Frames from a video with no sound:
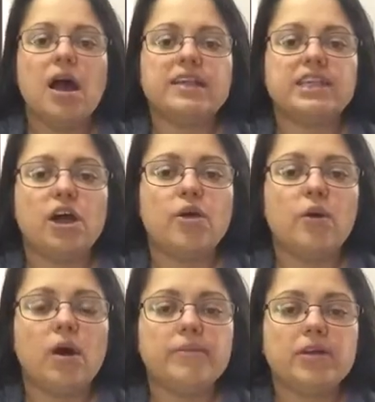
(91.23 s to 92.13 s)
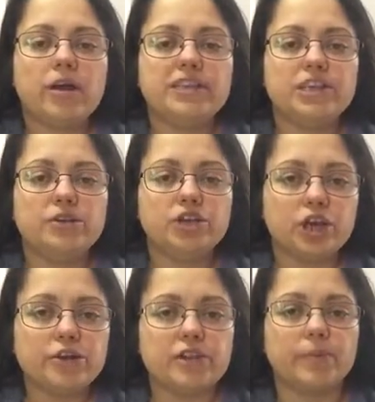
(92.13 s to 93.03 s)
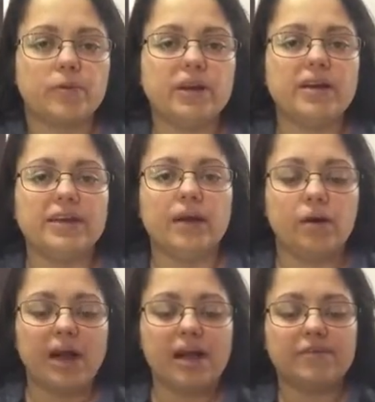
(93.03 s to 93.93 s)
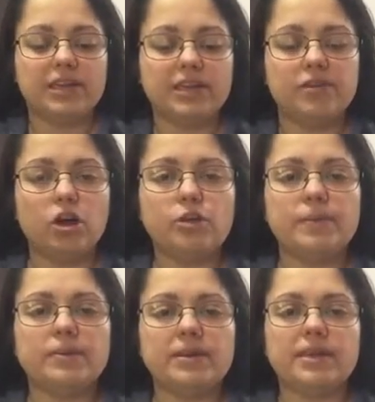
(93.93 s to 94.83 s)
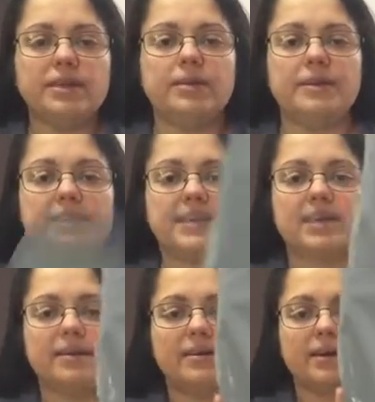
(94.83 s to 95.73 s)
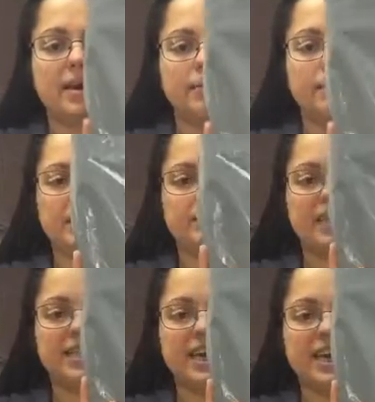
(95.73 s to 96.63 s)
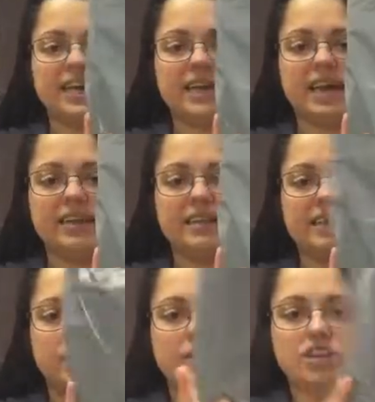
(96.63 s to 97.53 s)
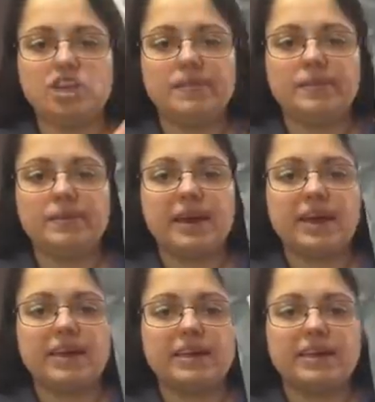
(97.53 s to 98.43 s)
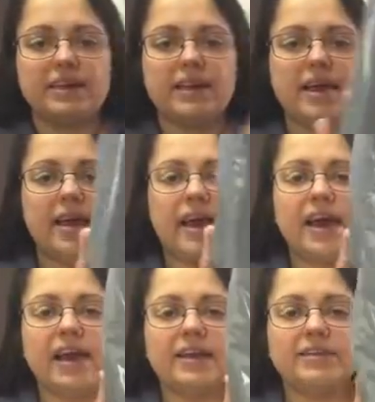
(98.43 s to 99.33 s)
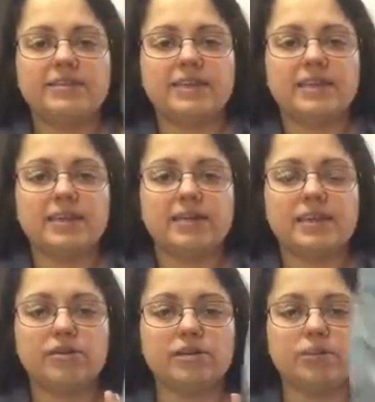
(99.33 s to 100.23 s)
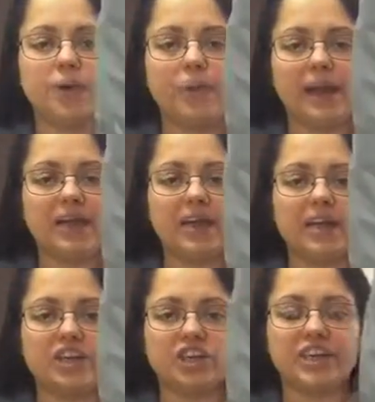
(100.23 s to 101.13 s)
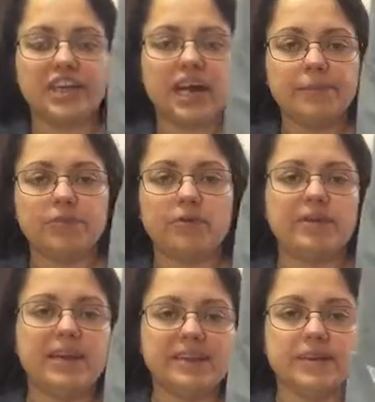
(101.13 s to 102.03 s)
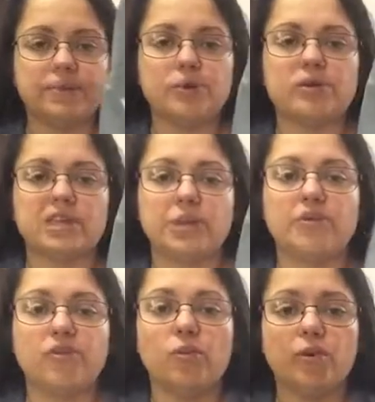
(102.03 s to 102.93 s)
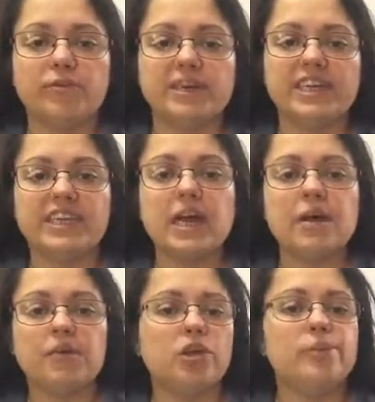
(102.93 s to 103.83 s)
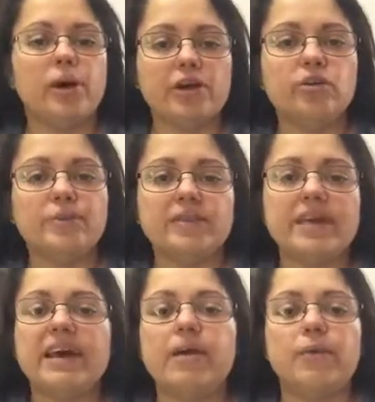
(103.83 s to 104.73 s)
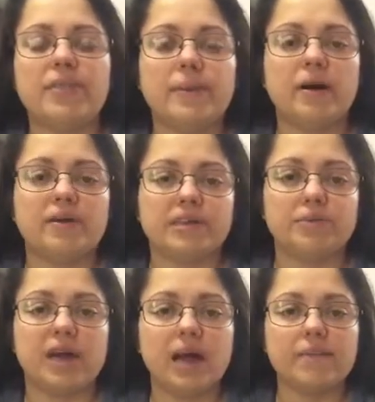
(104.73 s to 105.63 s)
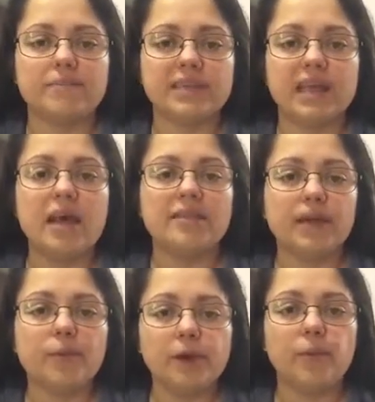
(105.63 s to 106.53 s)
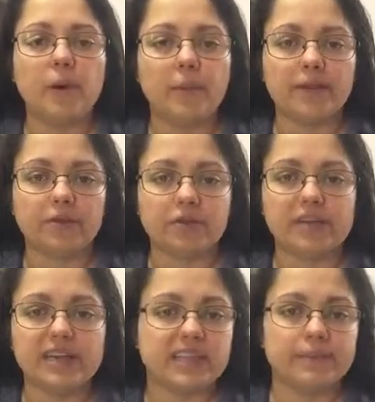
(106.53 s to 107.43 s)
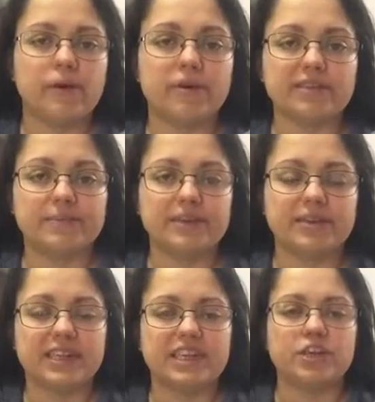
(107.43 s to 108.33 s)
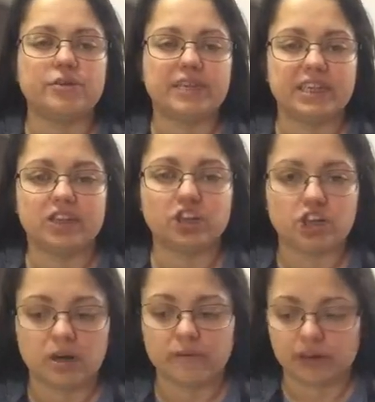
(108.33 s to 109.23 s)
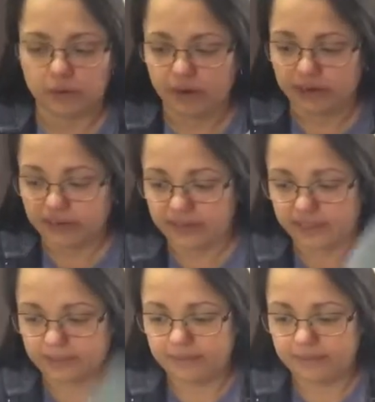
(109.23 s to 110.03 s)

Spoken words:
So I'm going to show you the product now. I haven't even opened it. It's come today and it's come in a jiffy bag and it looks well packaged. It came through the letterbox, so if you're worried that you might not be there when the parcel comes, they will pop it through the letterbox because there's no signature required.